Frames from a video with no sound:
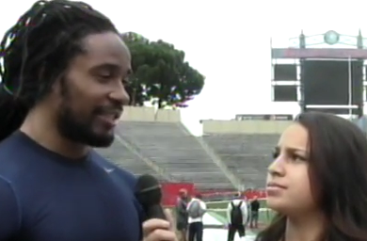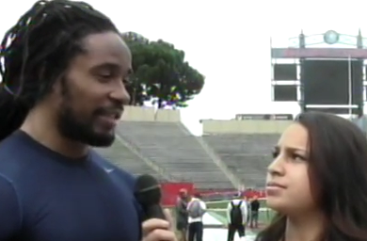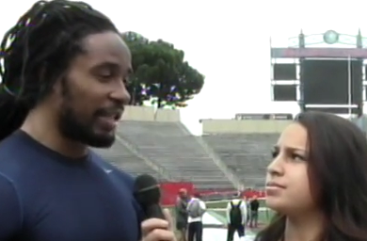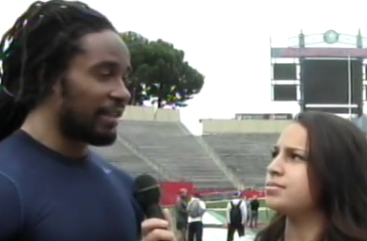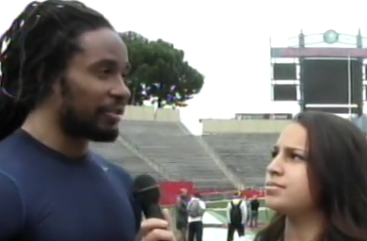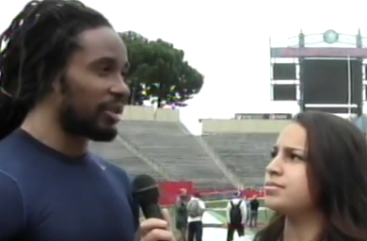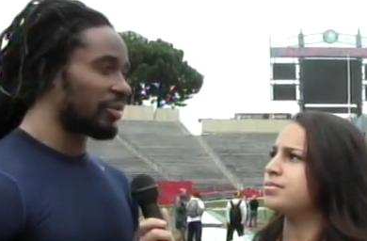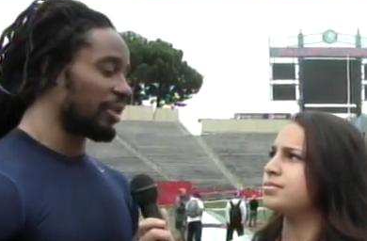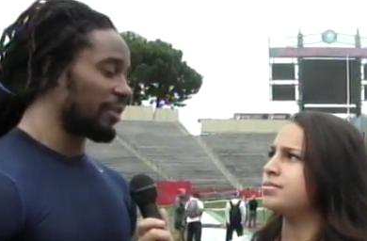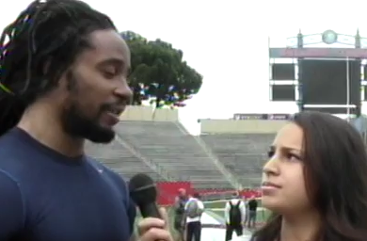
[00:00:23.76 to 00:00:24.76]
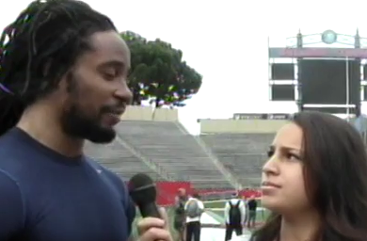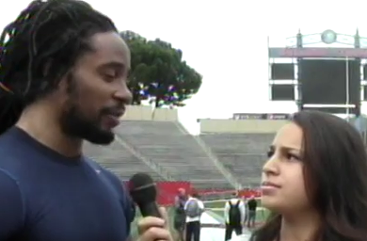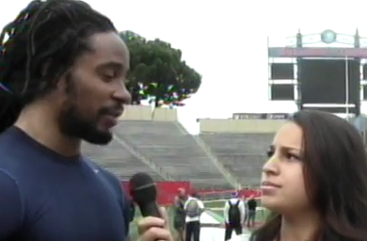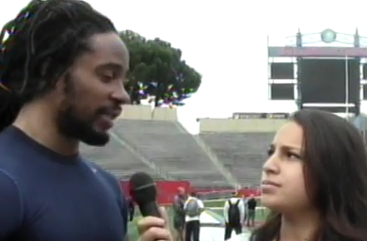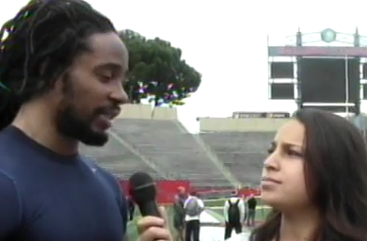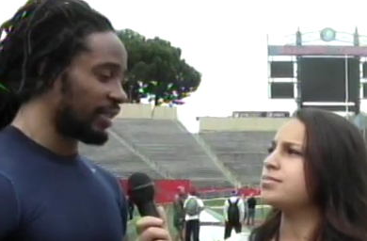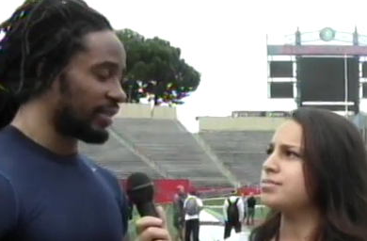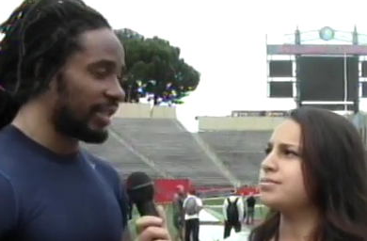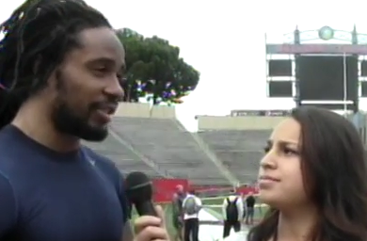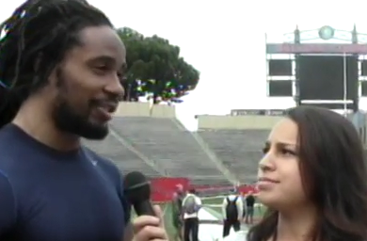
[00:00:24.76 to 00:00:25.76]
Speaker 1: they have a number already for me, and
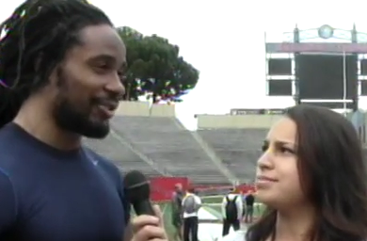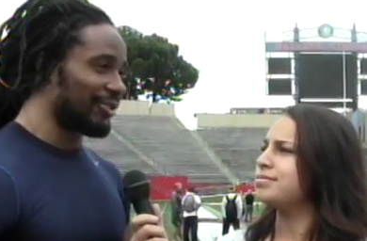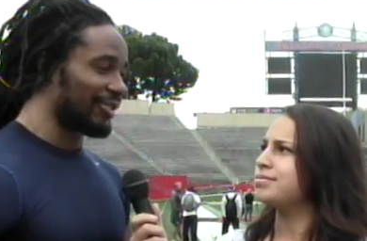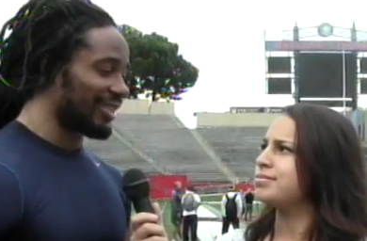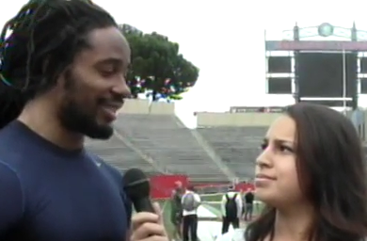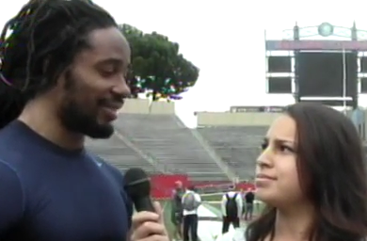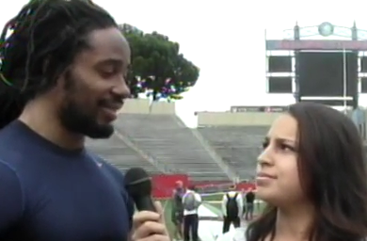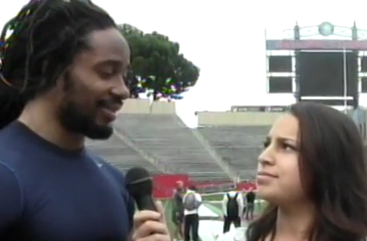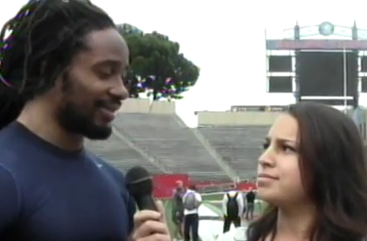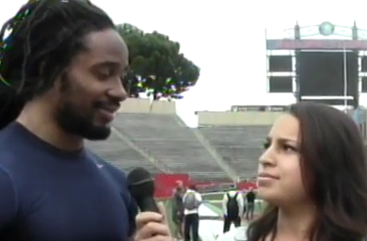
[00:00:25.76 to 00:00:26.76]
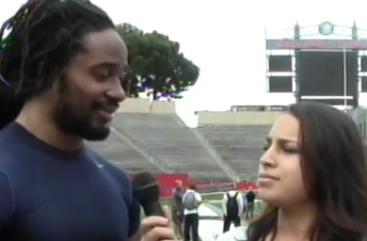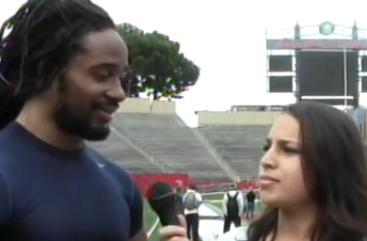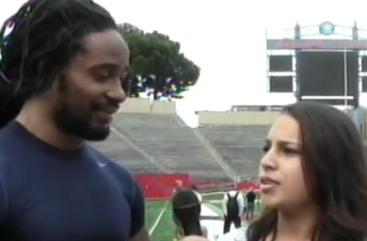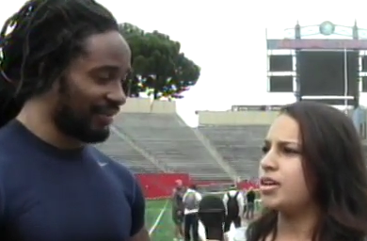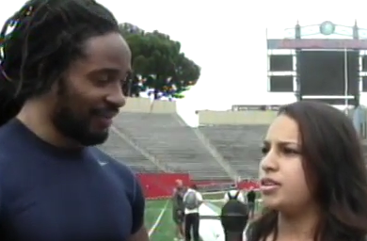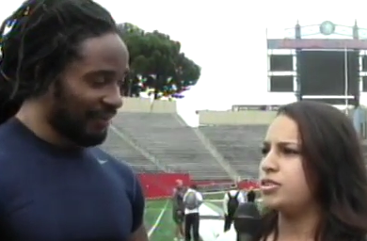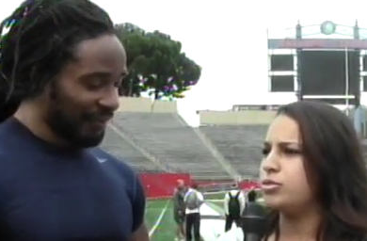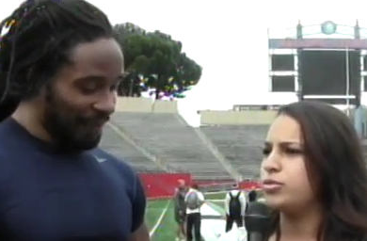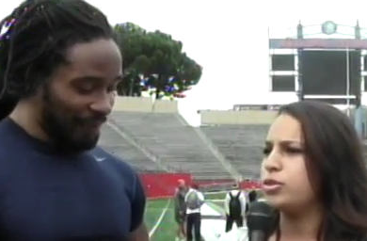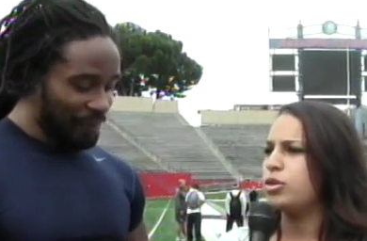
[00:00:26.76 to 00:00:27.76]
they could just use that.
Speaker 2: And
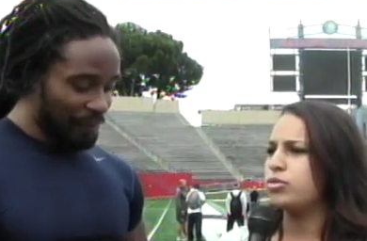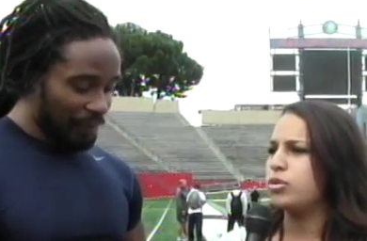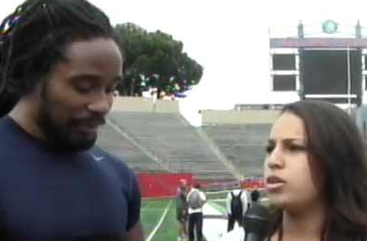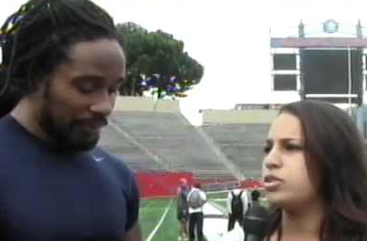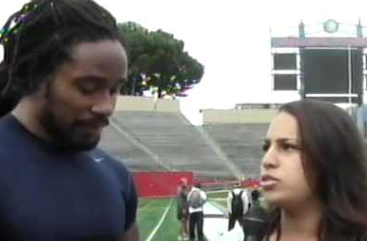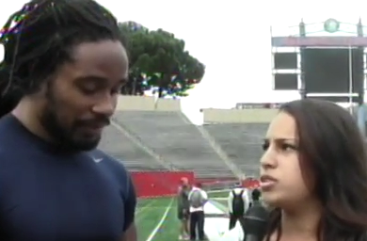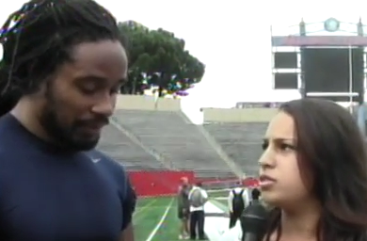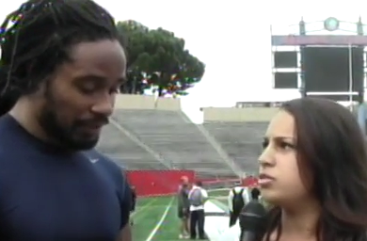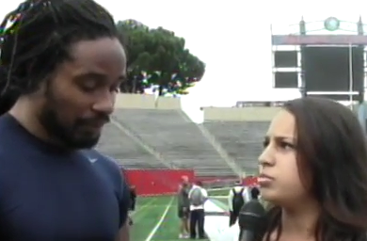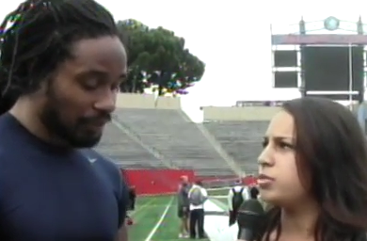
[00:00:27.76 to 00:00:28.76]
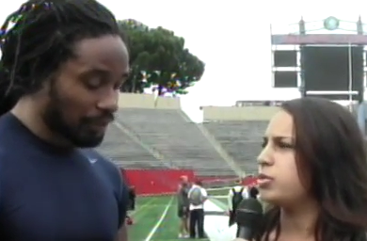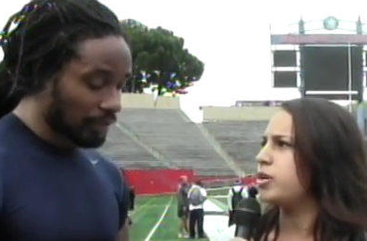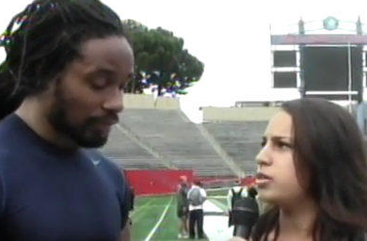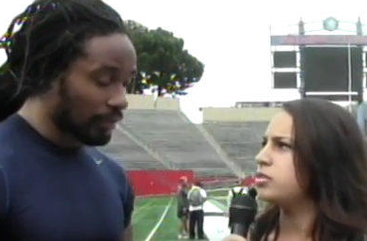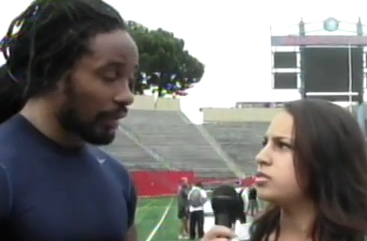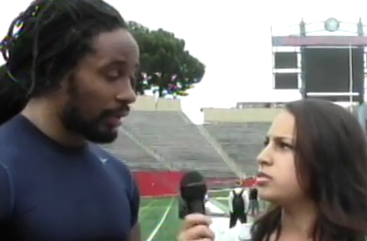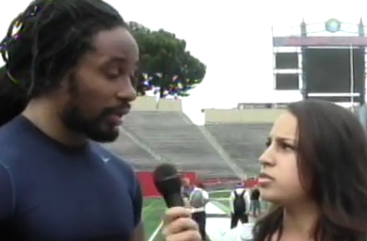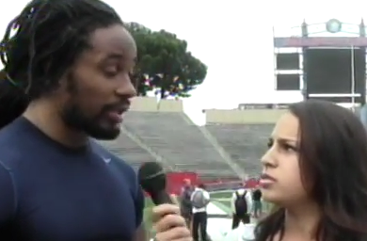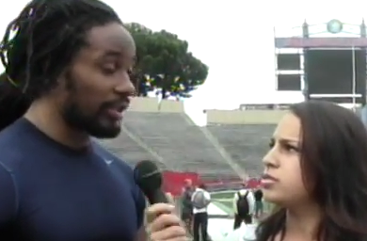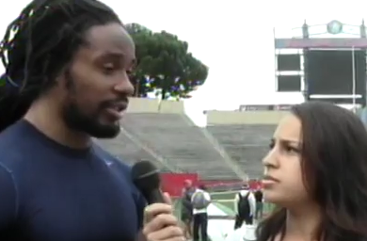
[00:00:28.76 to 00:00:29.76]
you feel overall you did pretty well?
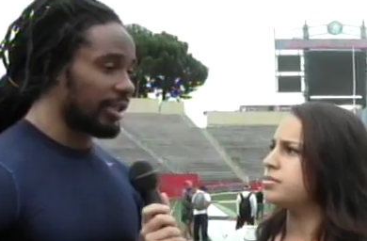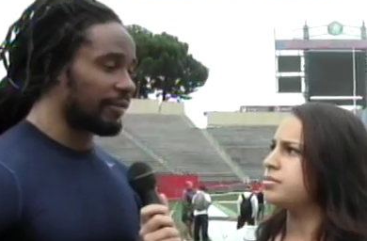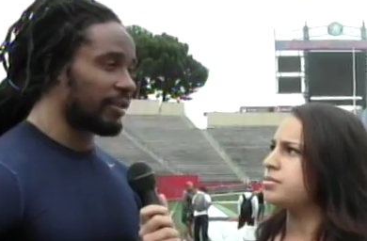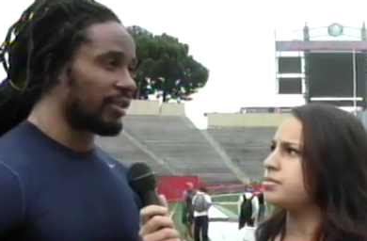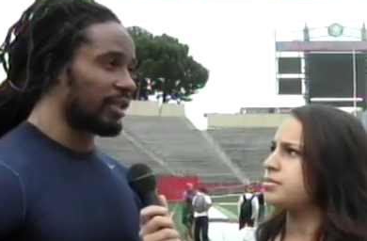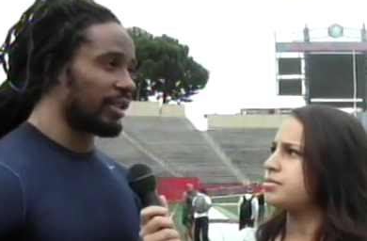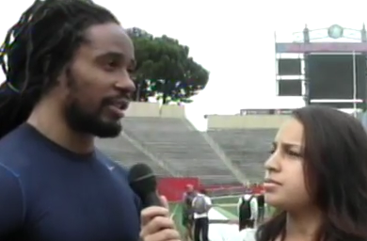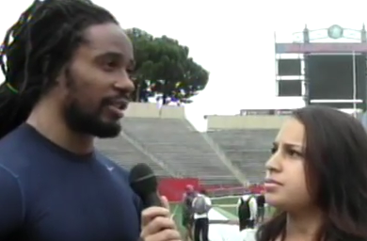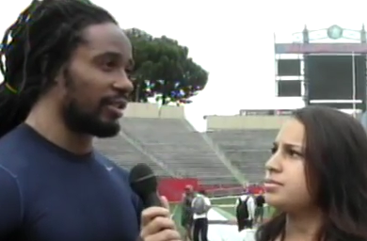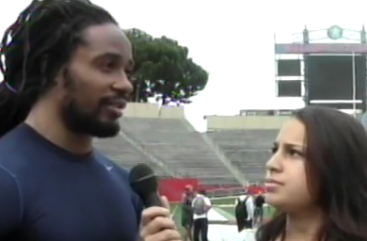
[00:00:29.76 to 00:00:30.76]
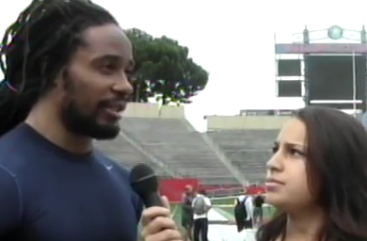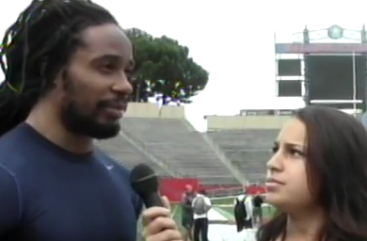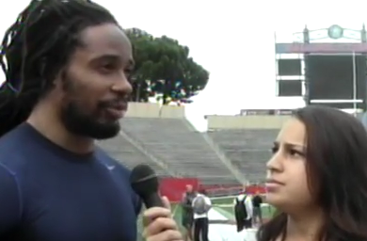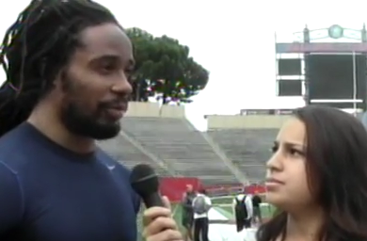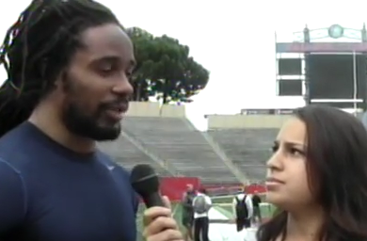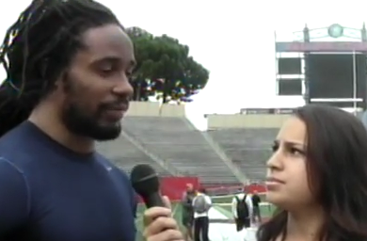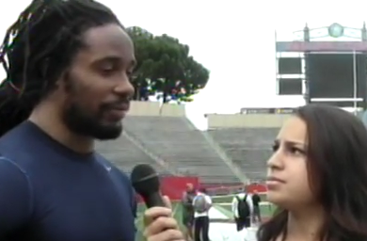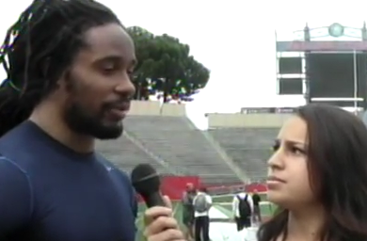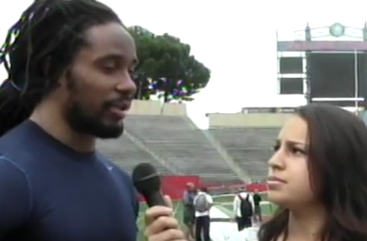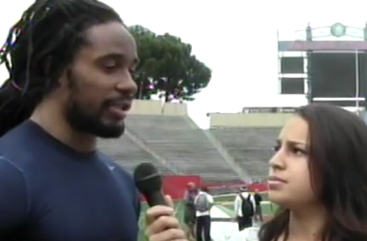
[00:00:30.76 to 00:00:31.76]
Speaker 1: Yeah, definitely. Uh, improved my
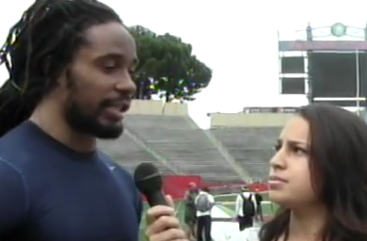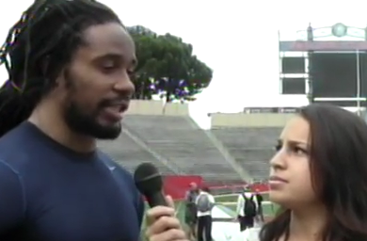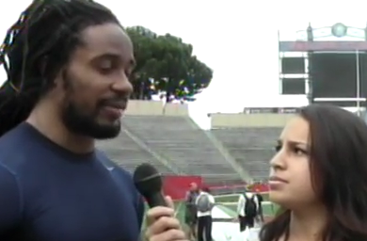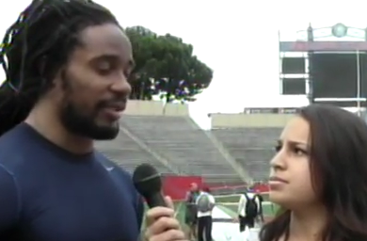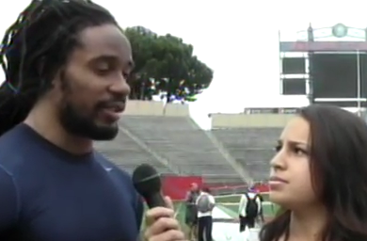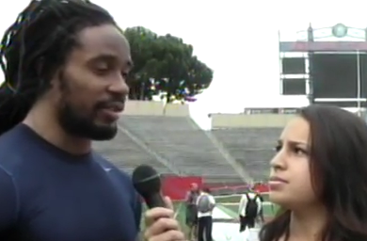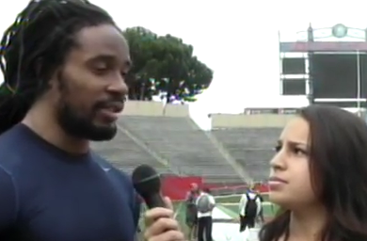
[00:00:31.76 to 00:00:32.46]
40 time. Uh,